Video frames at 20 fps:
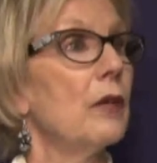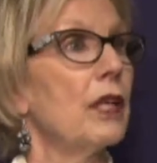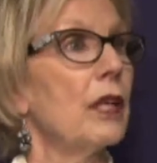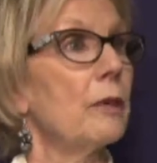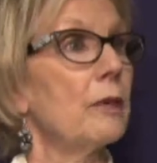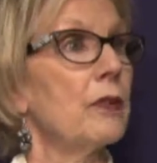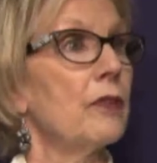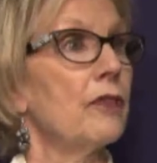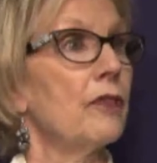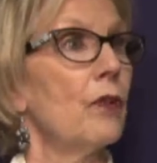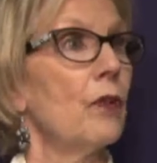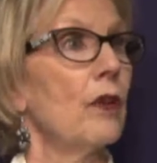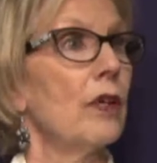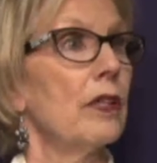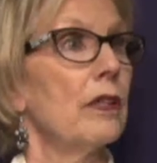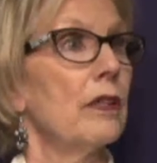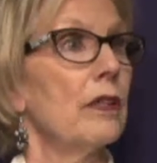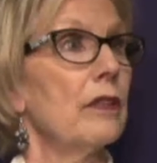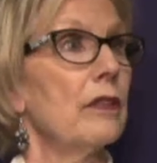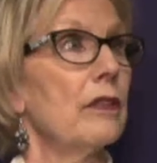it went up to
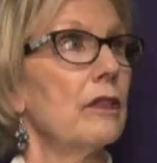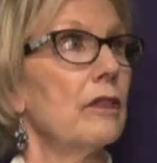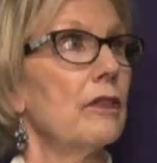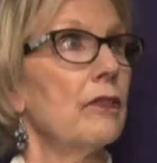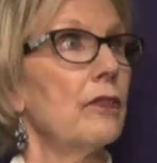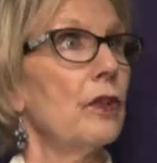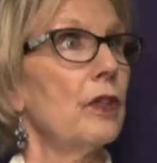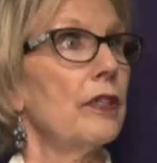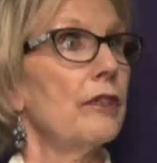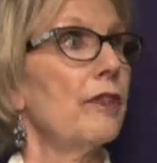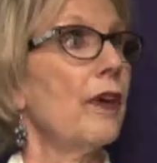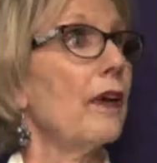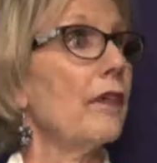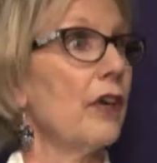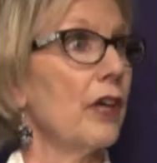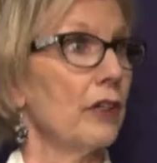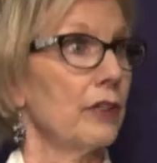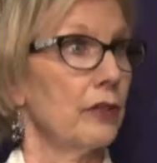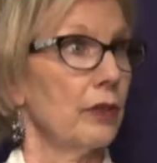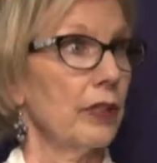
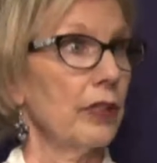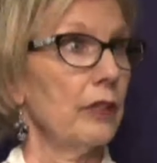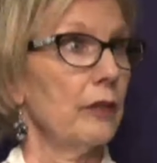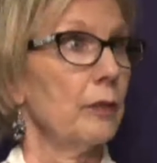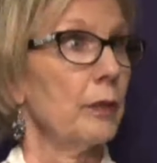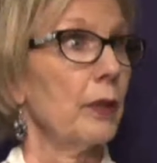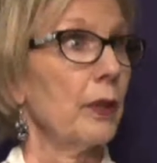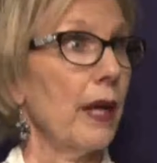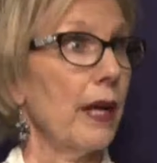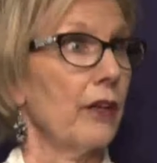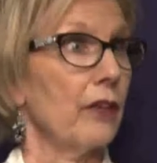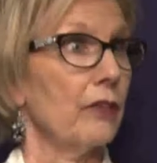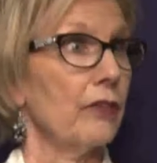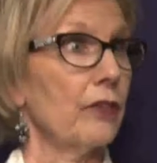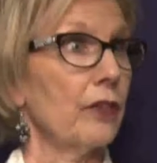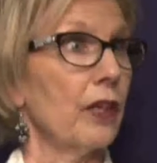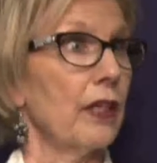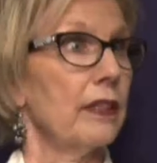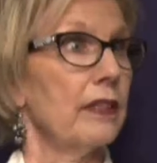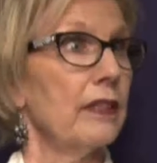$4,500 per acre
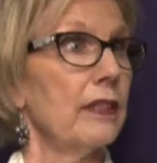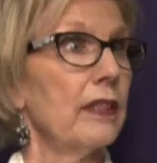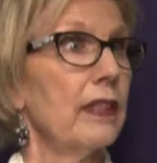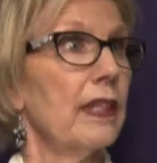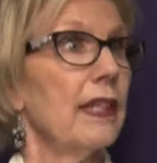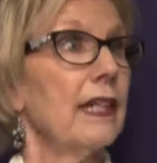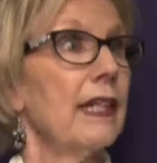foot.